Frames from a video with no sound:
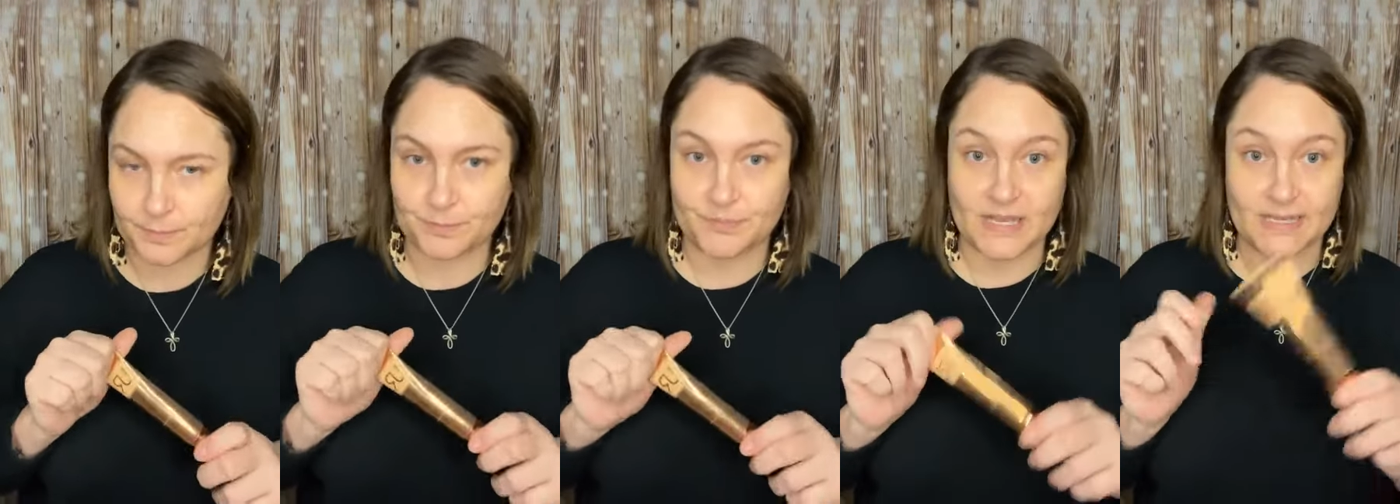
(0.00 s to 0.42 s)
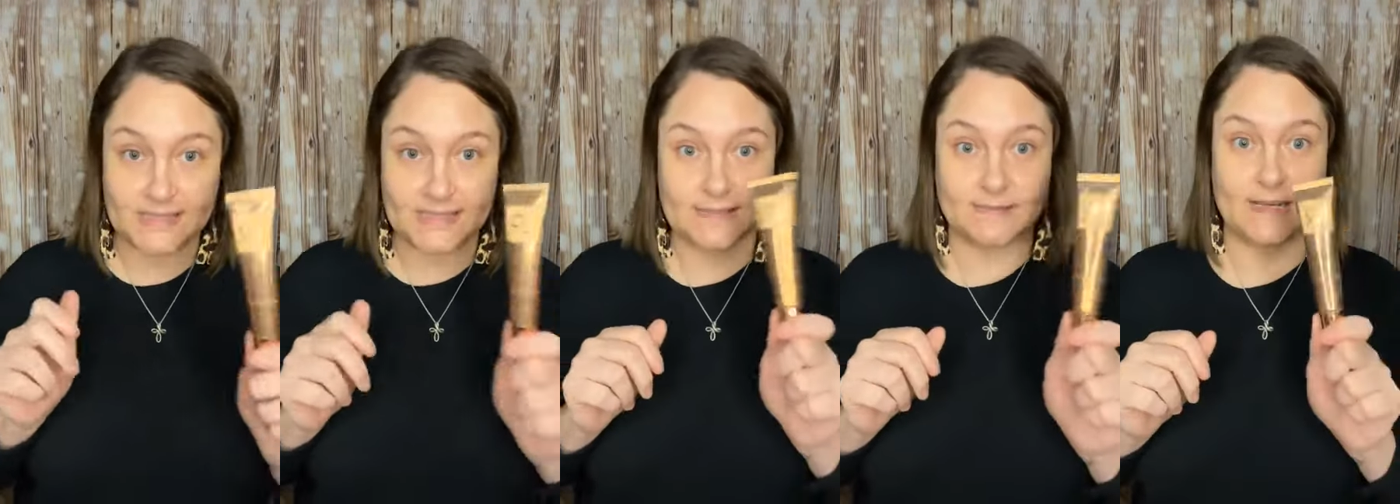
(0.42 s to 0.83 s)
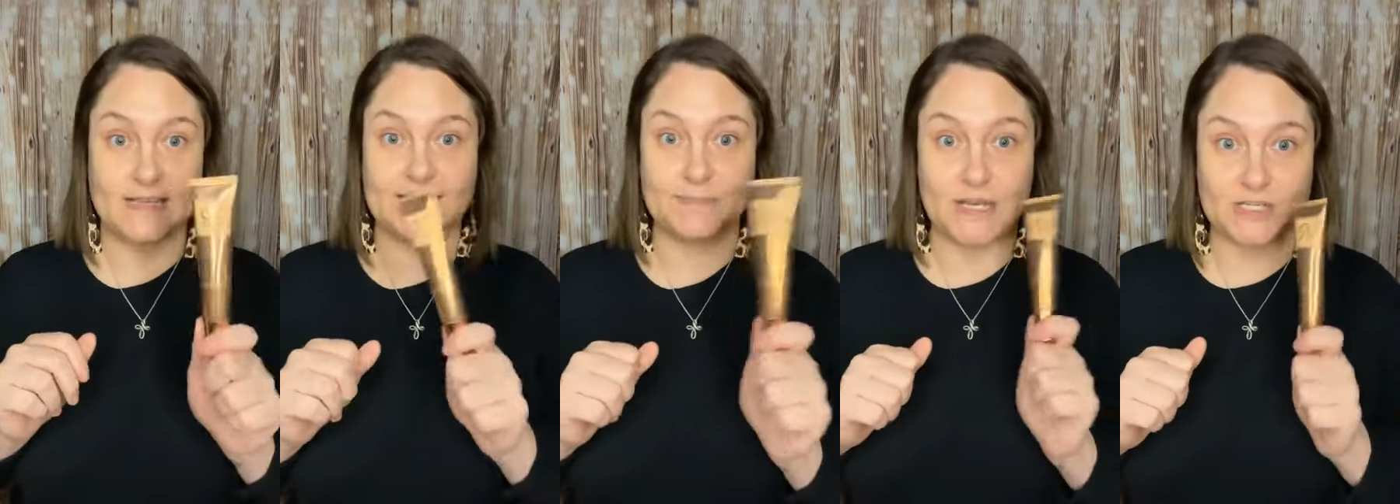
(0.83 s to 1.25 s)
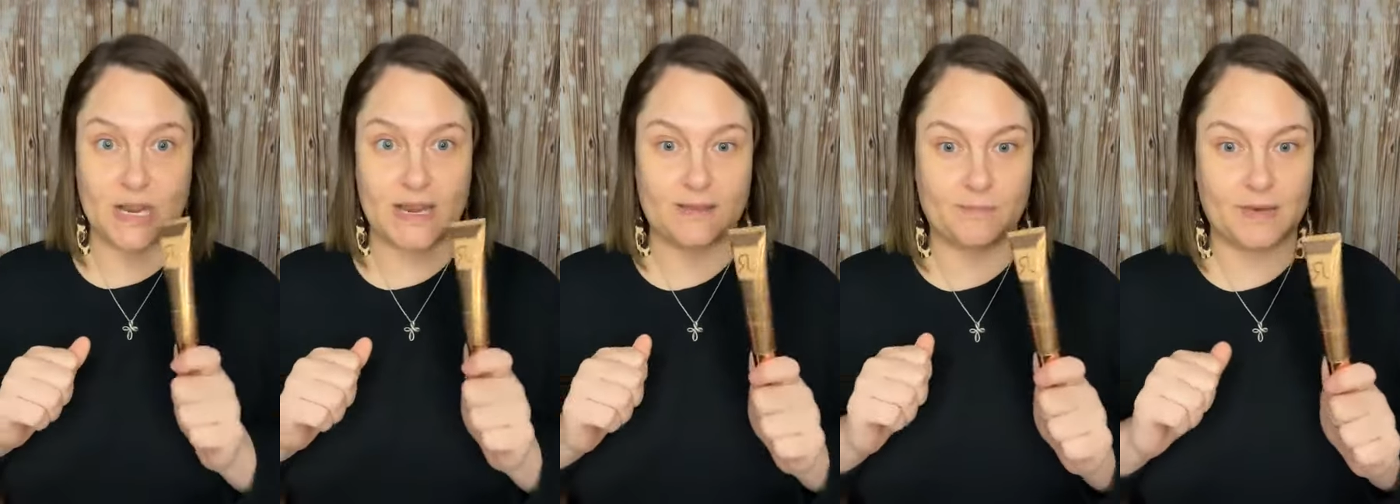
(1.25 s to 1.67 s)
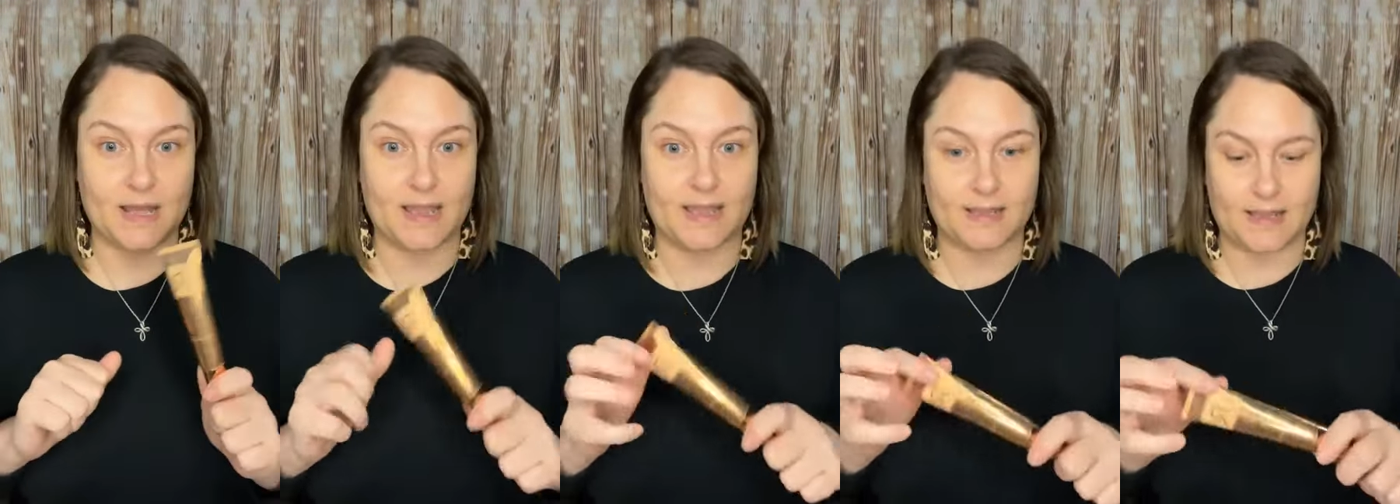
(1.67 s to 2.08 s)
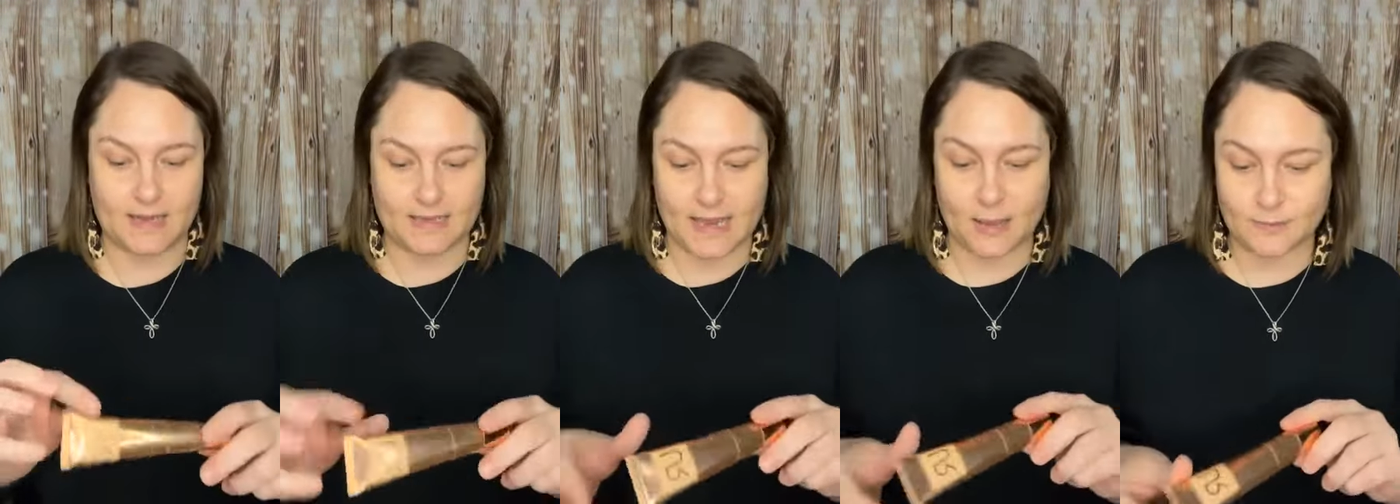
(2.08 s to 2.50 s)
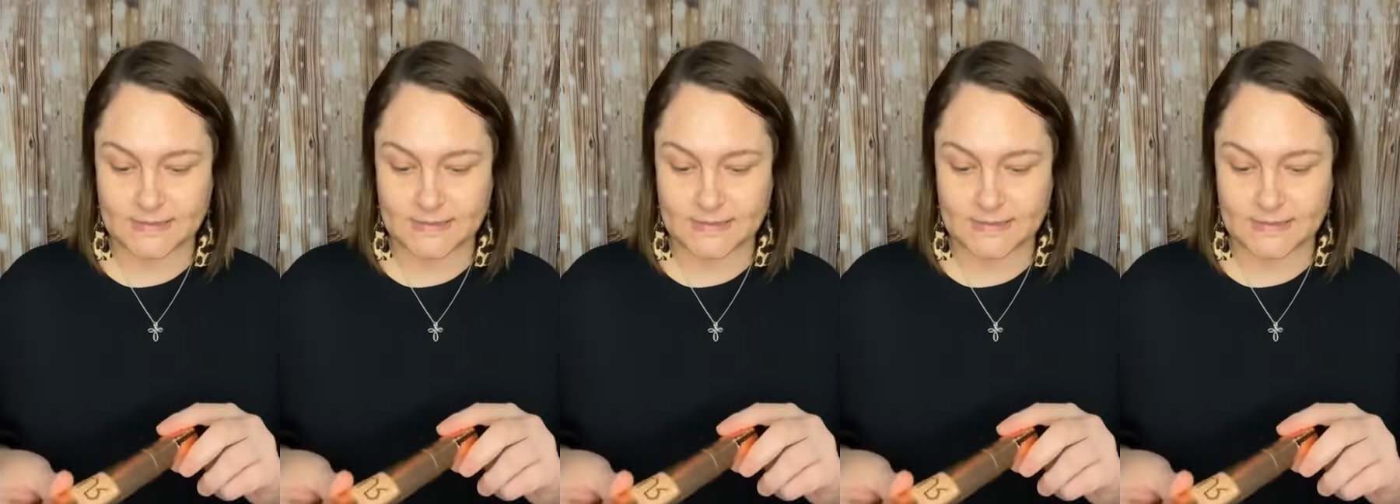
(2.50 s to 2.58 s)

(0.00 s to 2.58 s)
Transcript: This is my jam. Like, it helps.